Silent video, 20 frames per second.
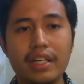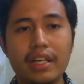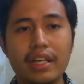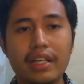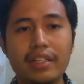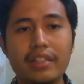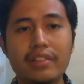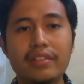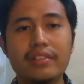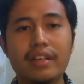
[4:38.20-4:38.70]

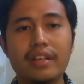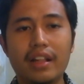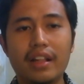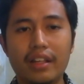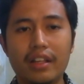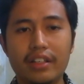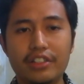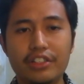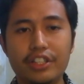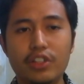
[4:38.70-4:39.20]
is
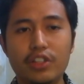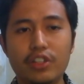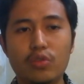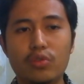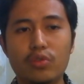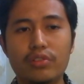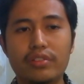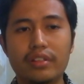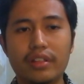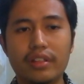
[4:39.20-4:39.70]
allergic to
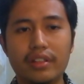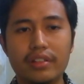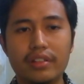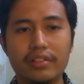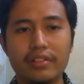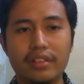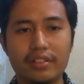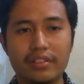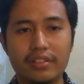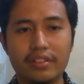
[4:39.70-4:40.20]
certain
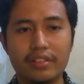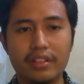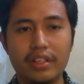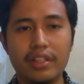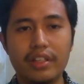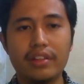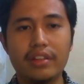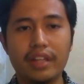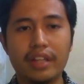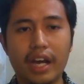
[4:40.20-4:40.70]

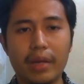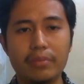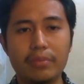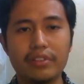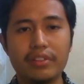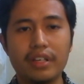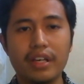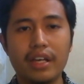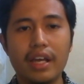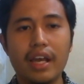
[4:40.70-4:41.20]
sunscreen types,
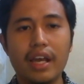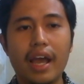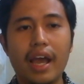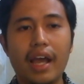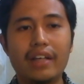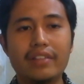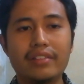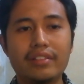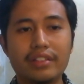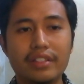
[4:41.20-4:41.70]

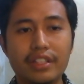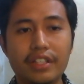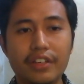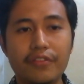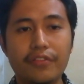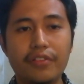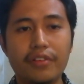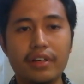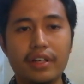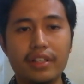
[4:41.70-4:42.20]
as
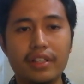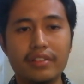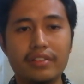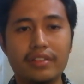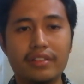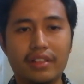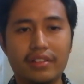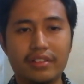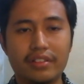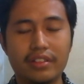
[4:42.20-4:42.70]
different
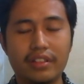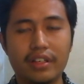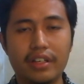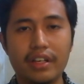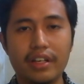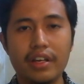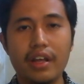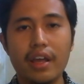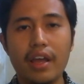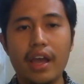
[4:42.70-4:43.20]

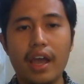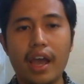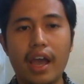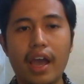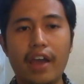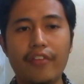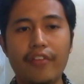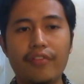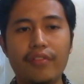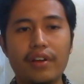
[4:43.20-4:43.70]
sunscreen
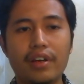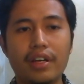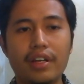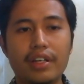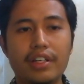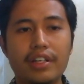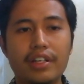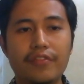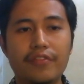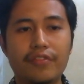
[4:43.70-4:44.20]
have
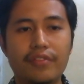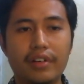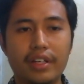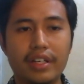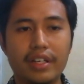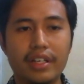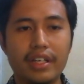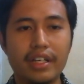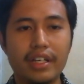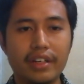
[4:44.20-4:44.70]

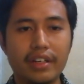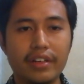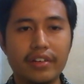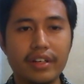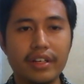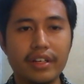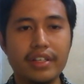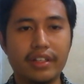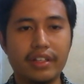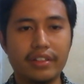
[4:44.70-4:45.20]
different
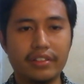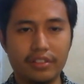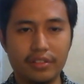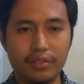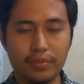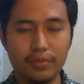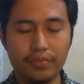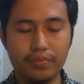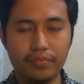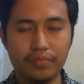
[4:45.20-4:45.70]
ingredients.
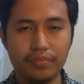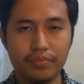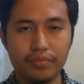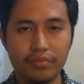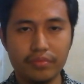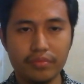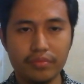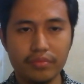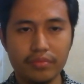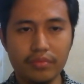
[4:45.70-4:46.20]

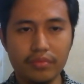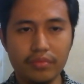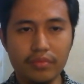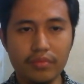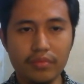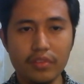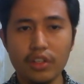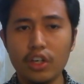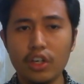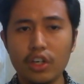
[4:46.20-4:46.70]

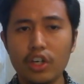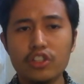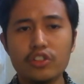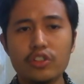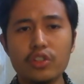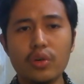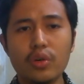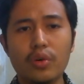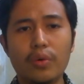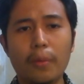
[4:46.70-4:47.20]

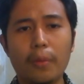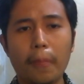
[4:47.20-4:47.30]
So,